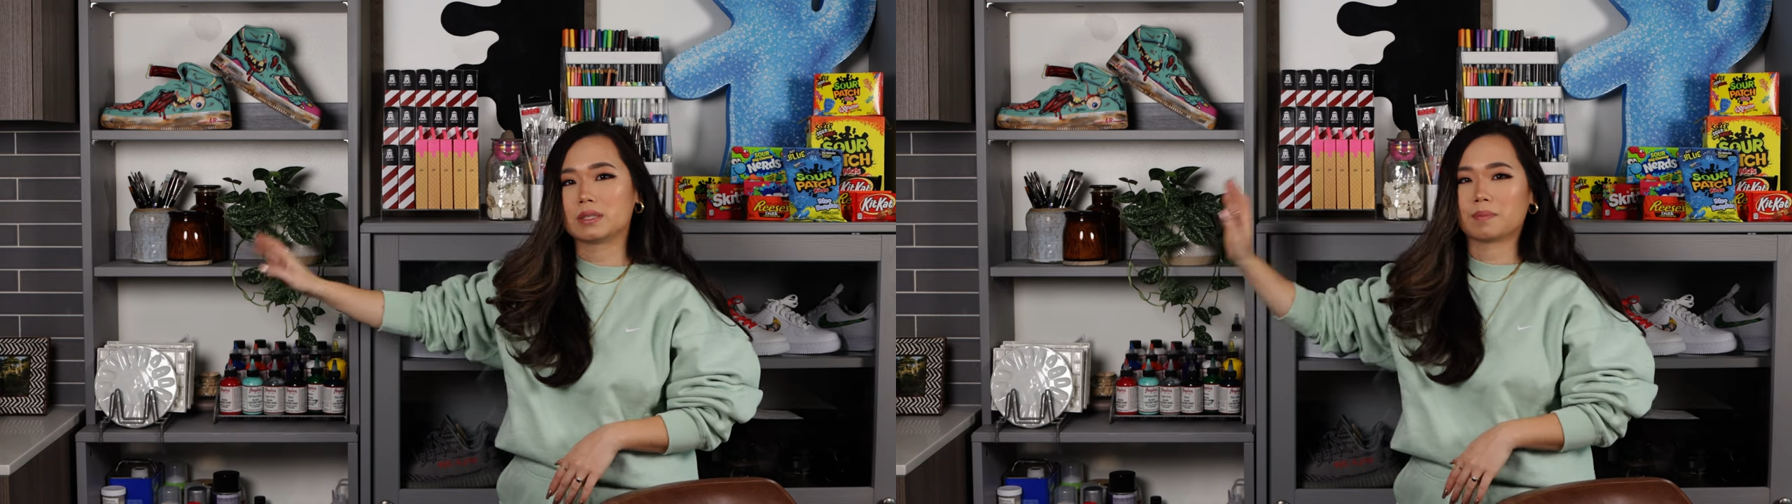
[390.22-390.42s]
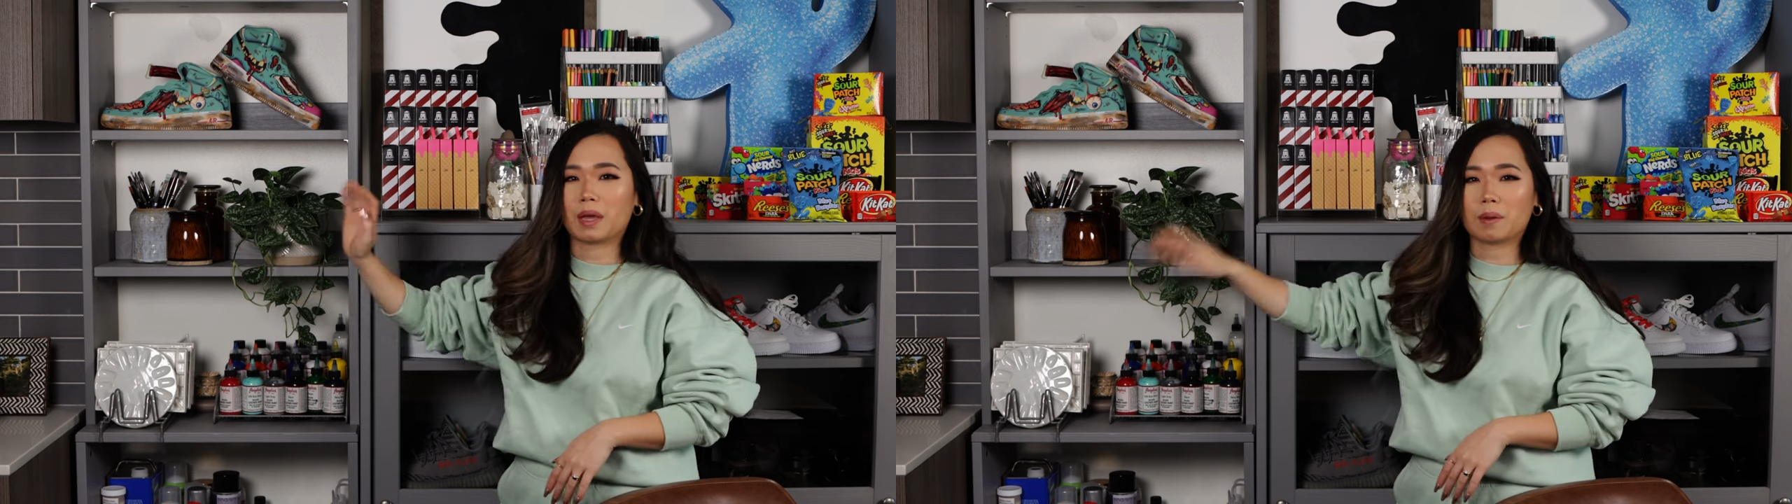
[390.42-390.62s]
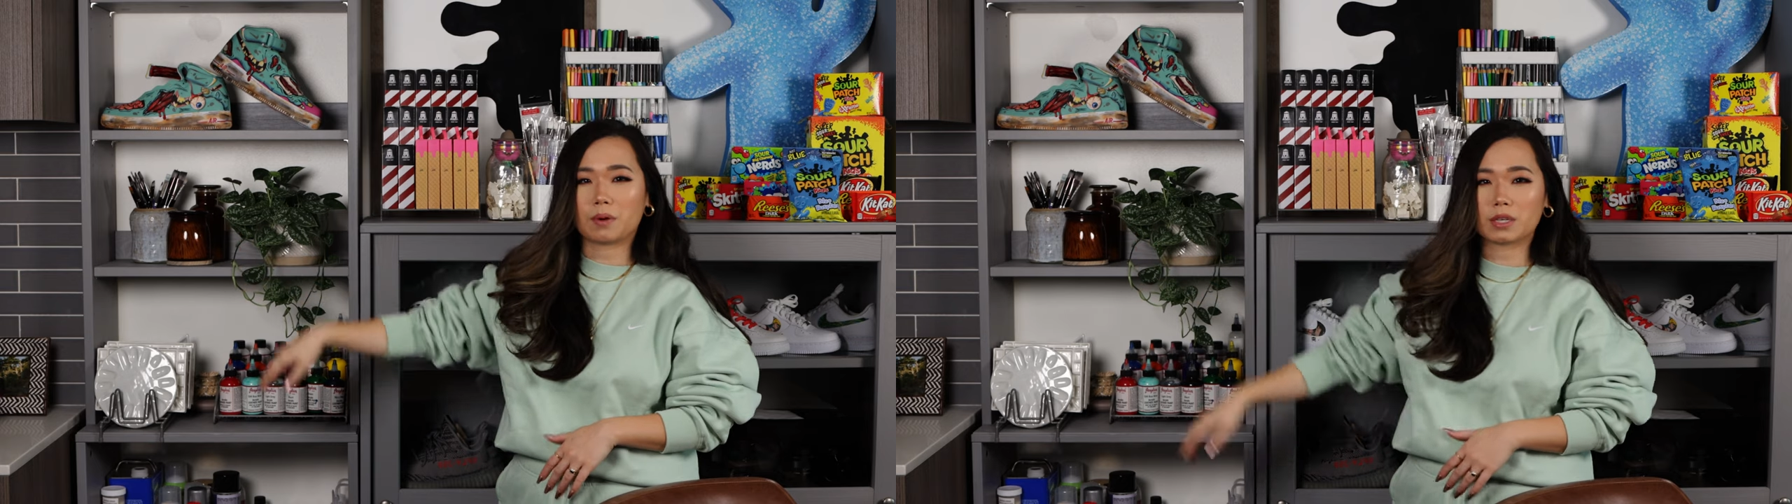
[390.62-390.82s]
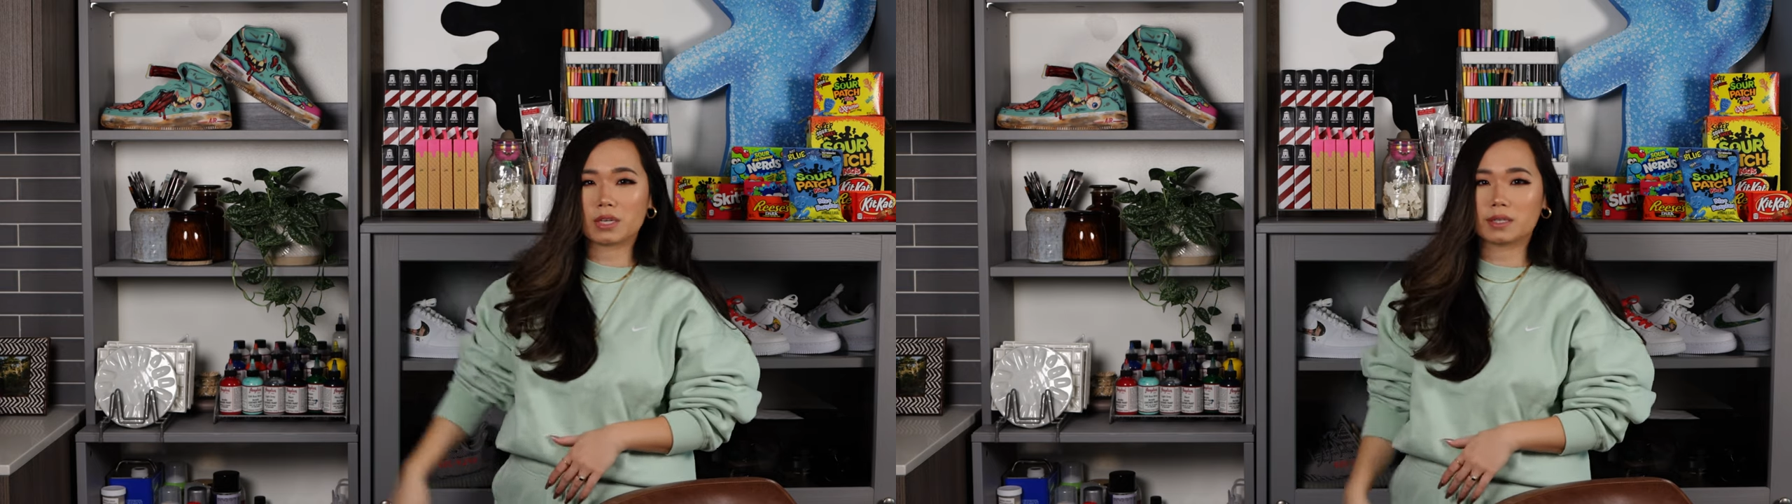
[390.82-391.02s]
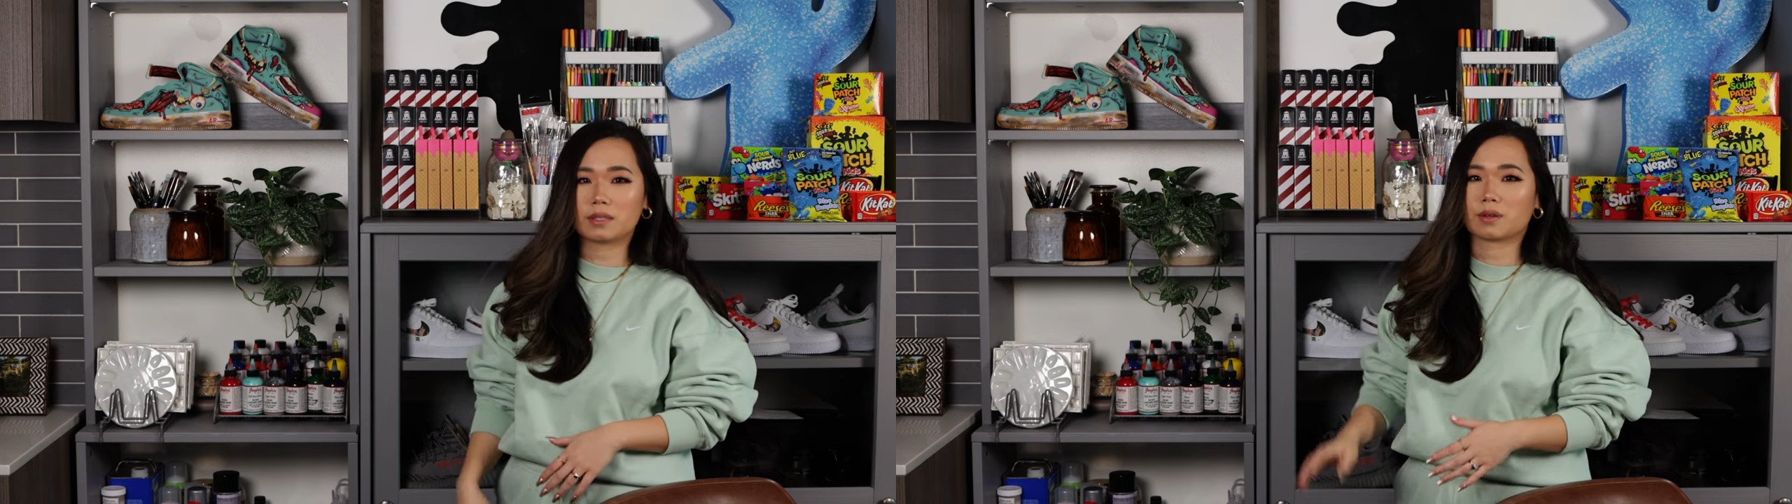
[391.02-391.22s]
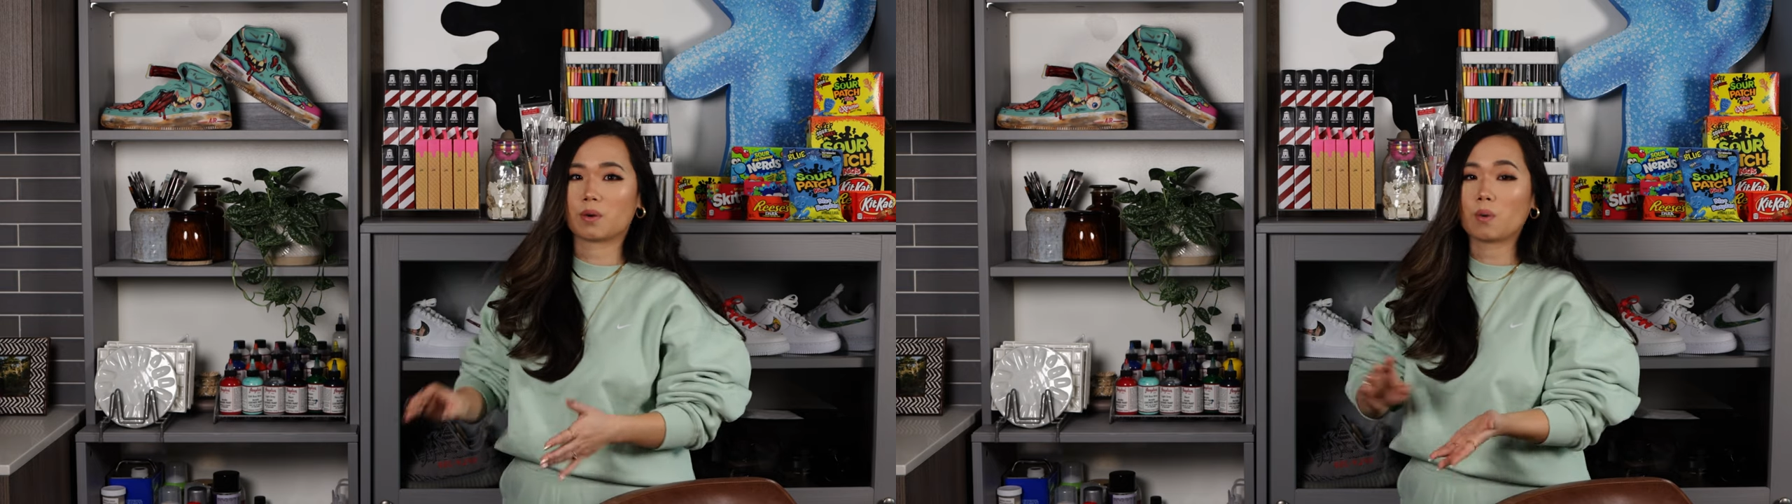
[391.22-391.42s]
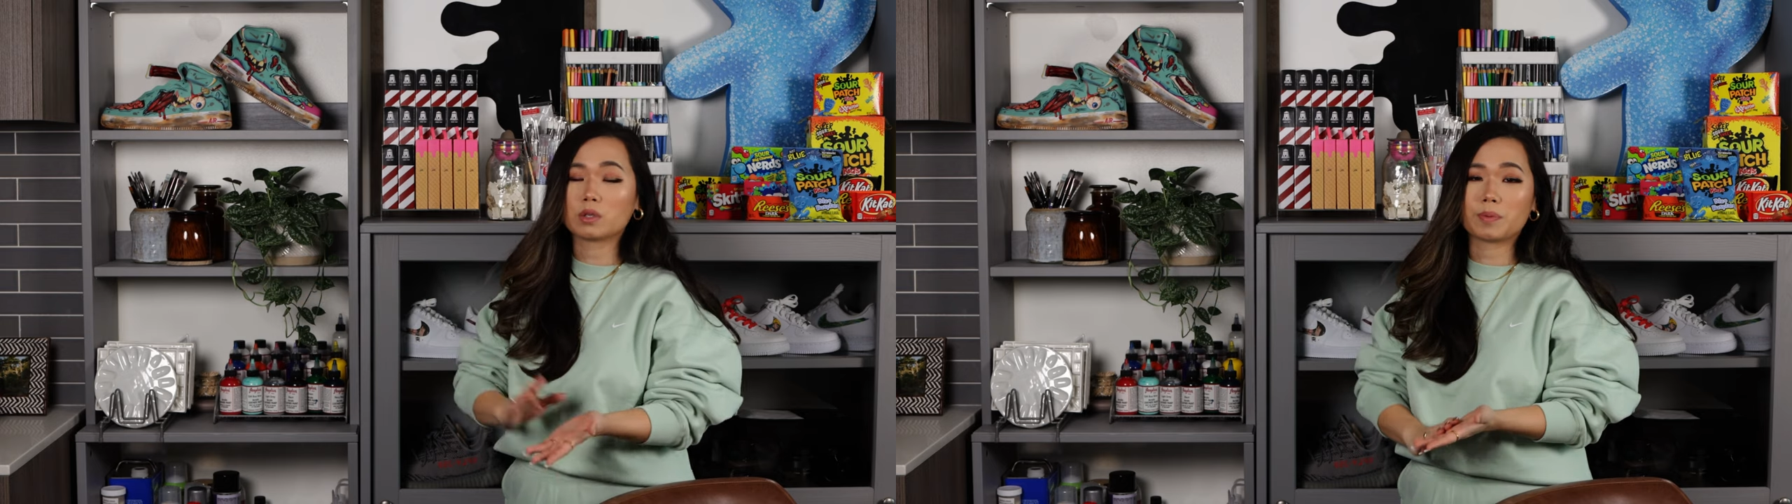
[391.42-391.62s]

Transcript: some paintbrushes. They're old